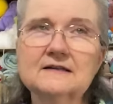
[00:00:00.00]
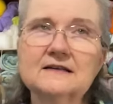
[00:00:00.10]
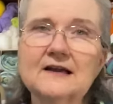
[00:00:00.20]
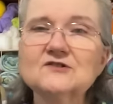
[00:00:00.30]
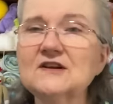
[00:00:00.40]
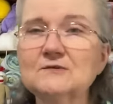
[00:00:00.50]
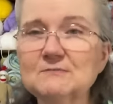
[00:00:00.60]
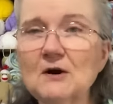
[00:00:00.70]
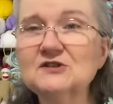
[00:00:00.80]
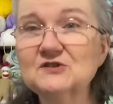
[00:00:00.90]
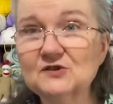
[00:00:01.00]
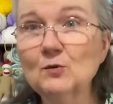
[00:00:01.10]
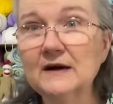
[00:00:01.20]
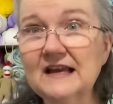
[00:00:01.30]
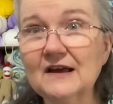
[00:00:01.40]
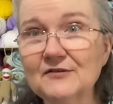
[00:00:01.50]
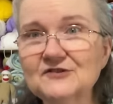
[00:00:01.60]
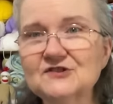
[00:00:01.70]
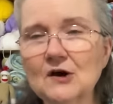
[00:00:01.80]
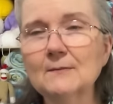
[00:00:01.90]
yesterday was March the 20th,
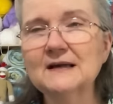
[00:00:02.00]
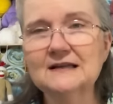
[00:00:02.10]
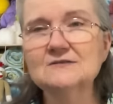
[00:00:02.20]
so I mean,